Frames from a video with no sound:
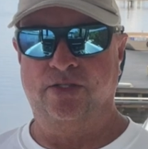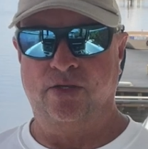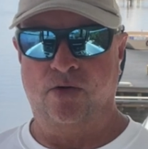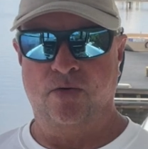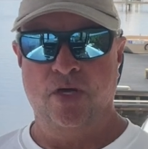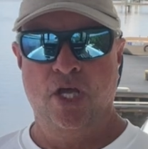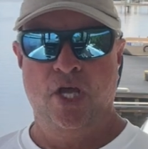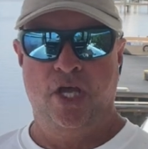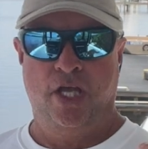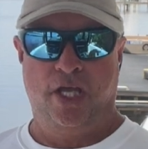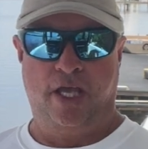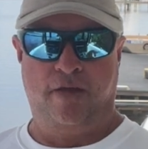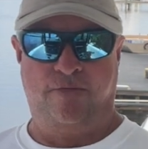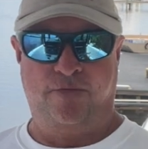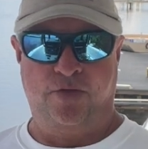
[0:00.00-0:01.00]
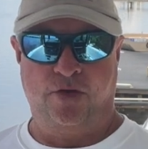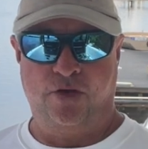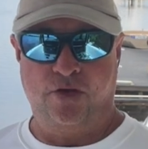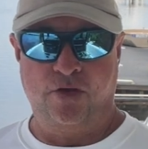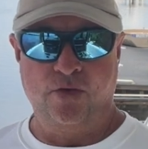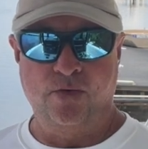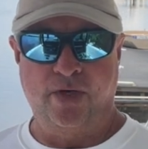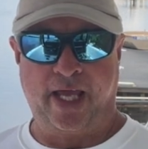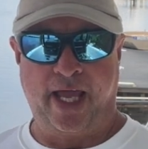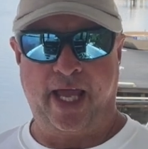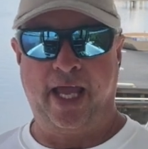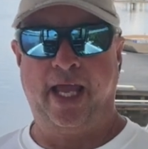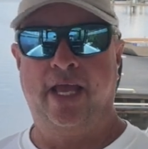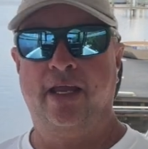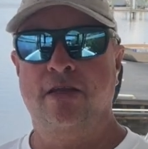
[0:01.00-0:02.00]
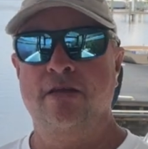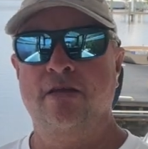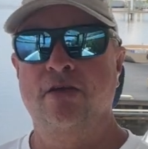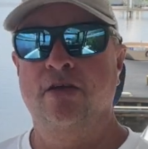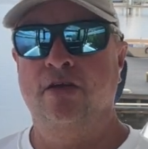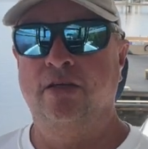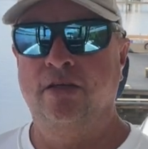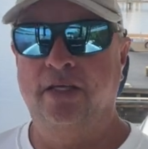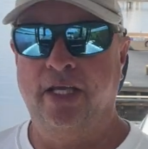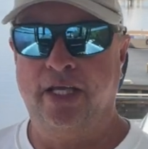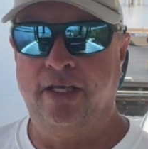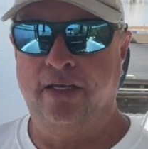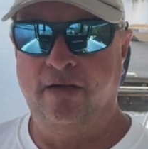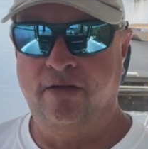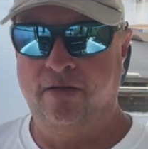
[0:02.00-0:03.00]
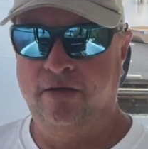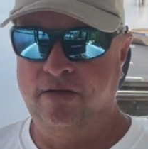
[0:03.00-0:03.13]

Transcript: So if you can get